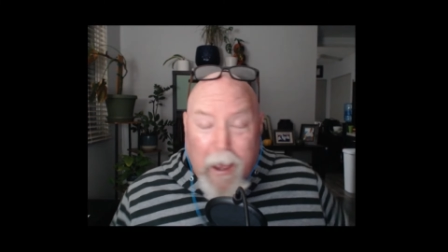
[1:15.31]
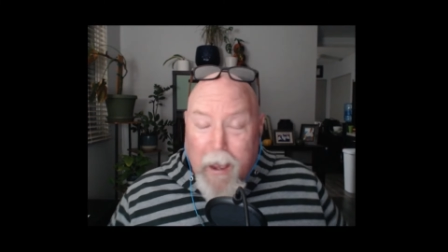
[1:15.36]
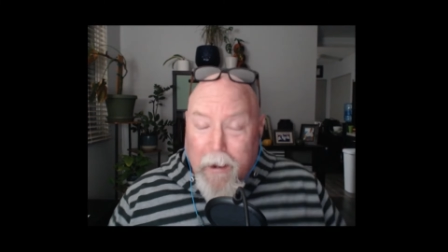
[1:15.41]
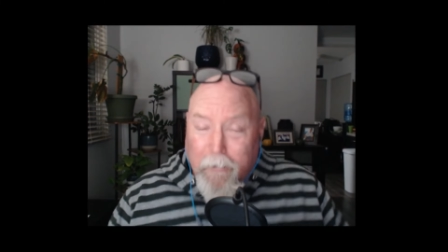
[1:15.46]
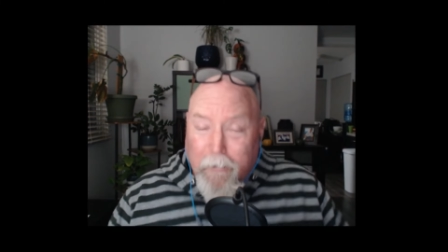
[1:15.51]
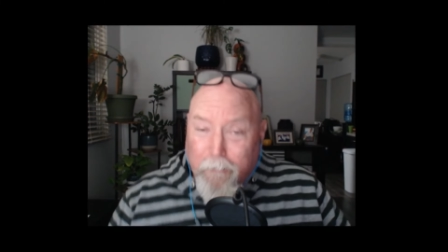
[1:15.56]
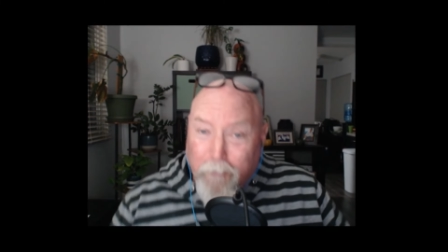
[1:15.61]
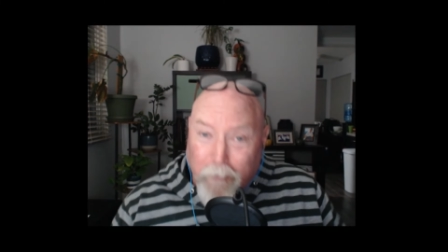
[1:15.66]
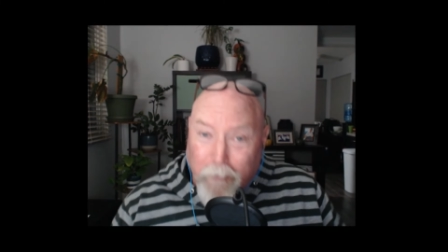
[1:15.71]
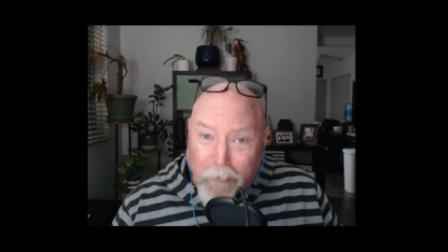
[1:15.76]

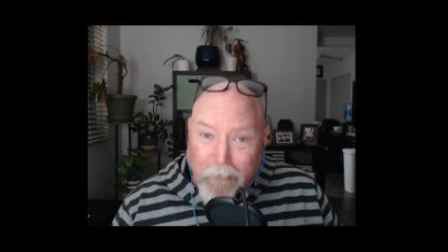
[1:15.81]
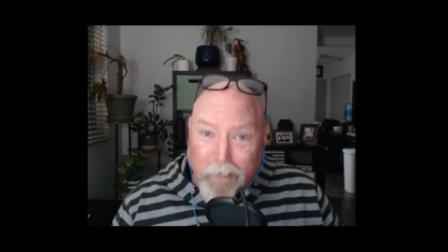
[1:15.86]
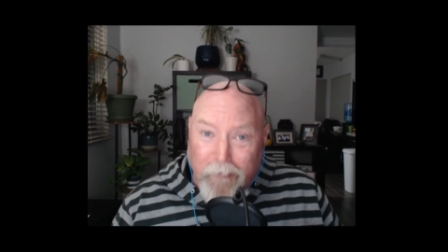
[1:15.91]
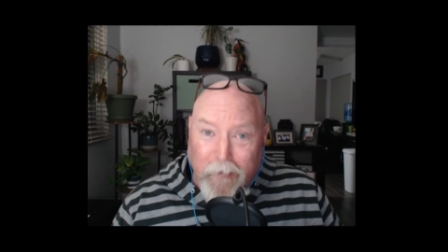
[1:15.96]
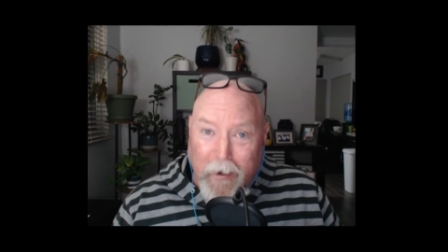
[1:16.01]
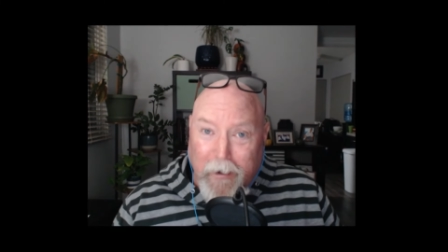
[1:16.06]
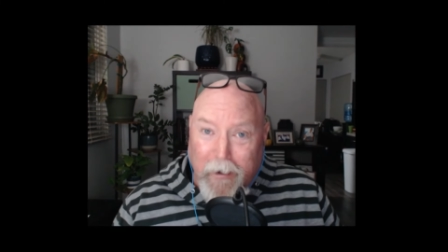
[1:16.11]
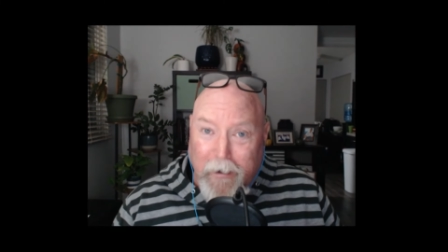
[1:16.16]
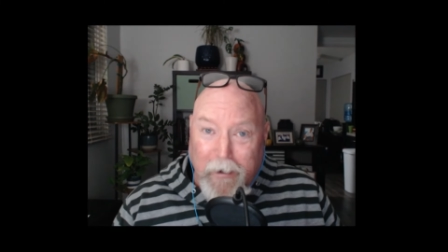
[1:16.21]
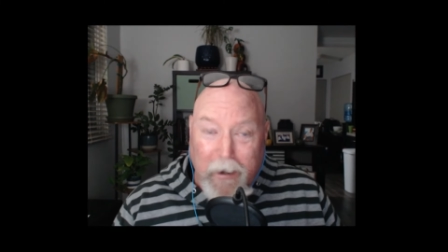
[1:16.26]
I
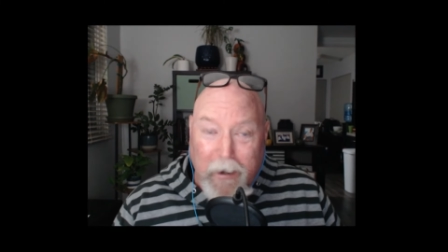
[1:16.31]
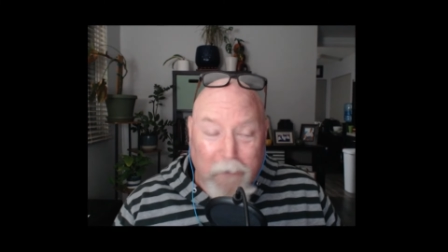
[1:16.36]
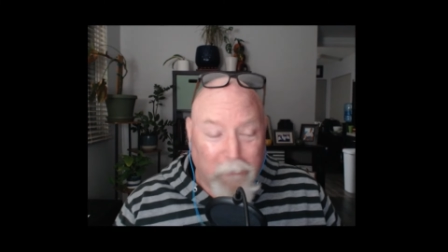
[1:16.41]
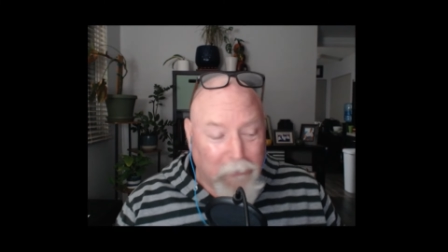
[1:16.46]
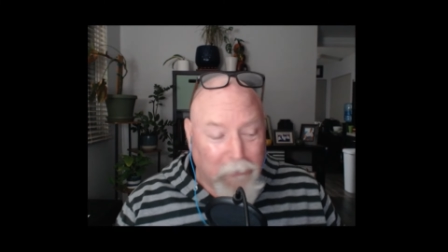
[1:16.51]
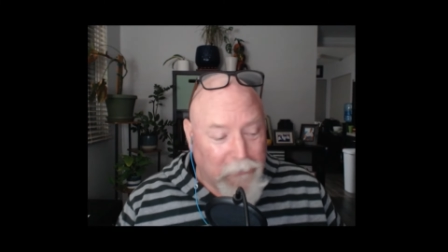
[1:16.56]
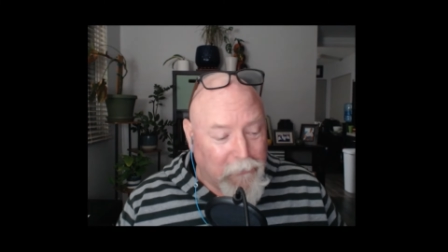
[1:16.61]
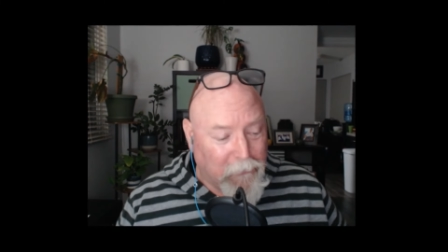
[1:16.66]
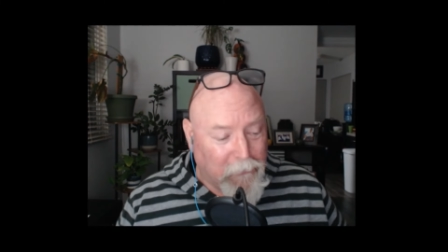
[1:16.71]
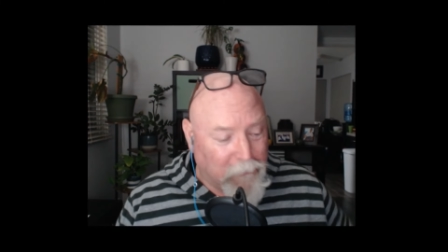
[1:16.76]
appreciate it. I
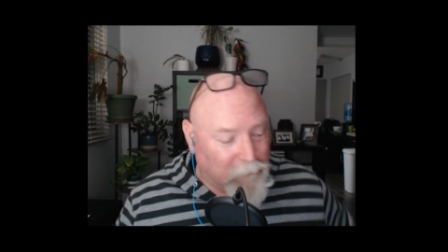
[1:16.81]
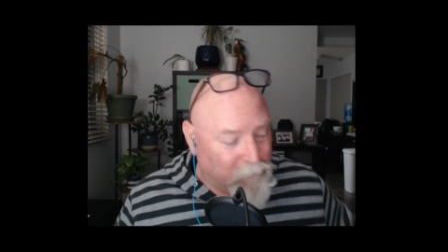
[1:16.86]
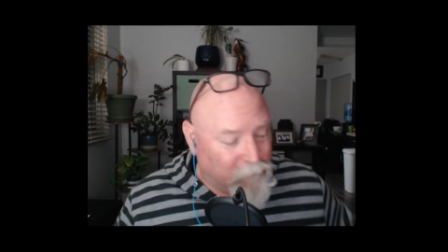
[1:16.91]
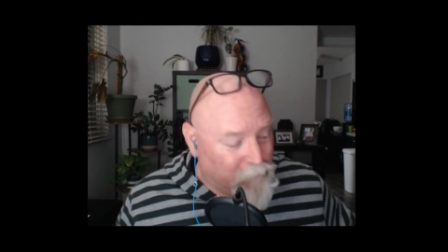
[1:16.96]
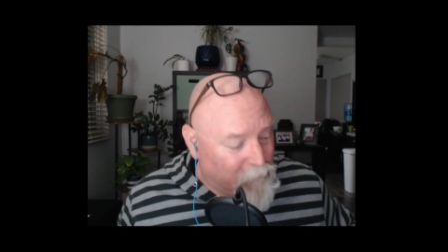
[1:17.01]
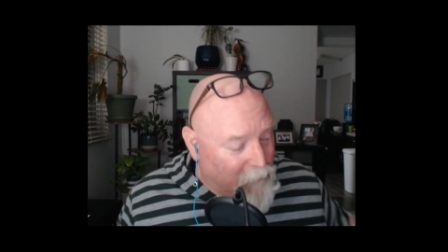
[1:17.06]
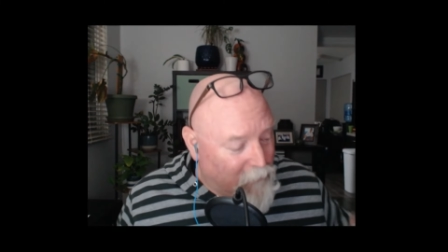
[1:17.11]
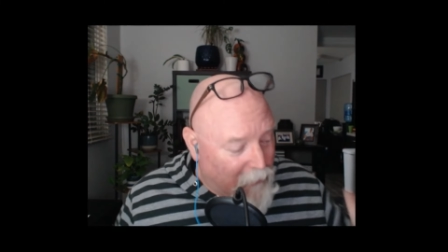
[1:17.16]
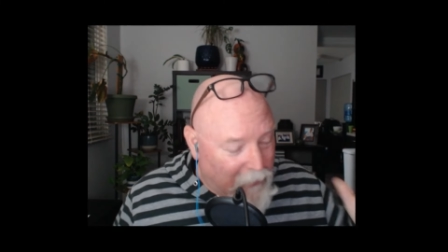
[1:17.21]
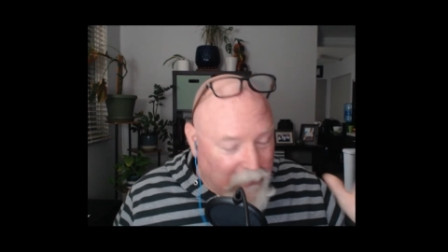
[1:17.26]
really do.
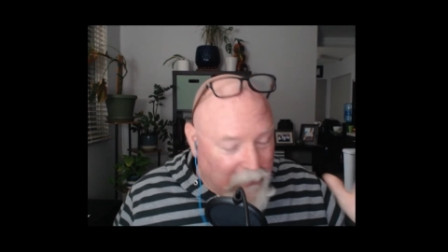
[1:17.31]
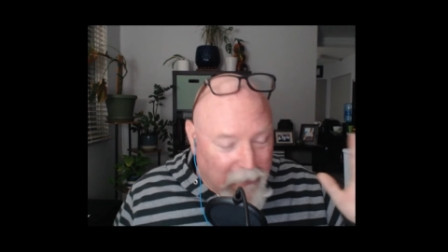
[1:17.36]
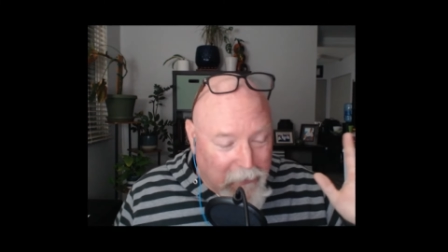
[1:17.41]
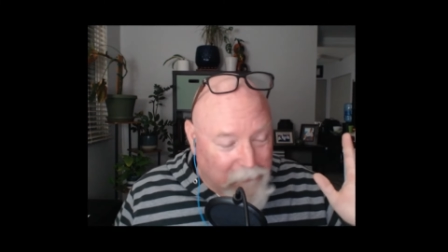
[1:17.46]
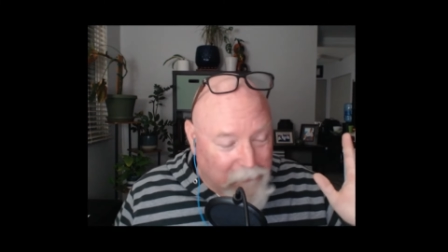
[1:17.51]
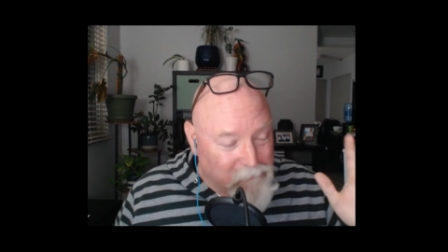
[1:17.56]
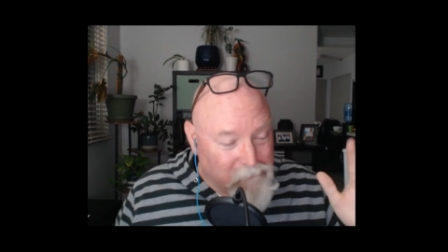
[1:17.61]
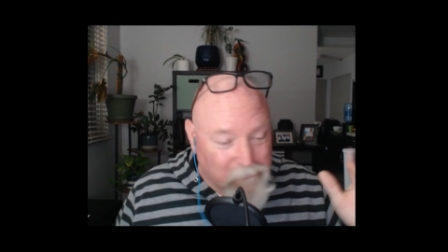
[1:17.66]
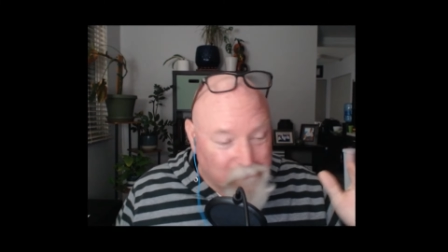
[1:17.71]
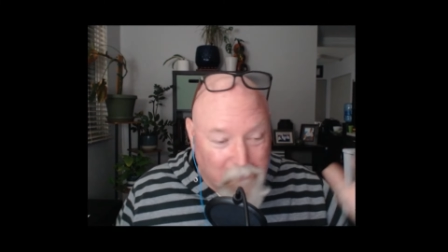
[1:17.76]

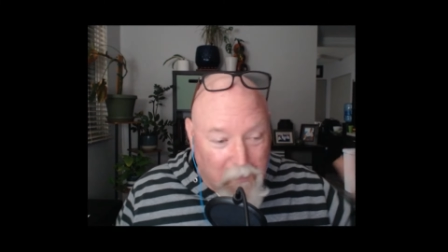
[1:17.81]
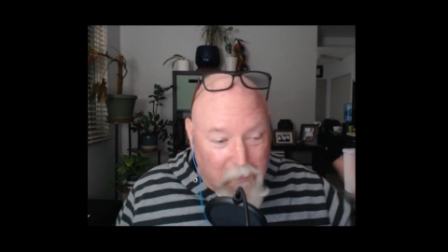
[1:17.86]
It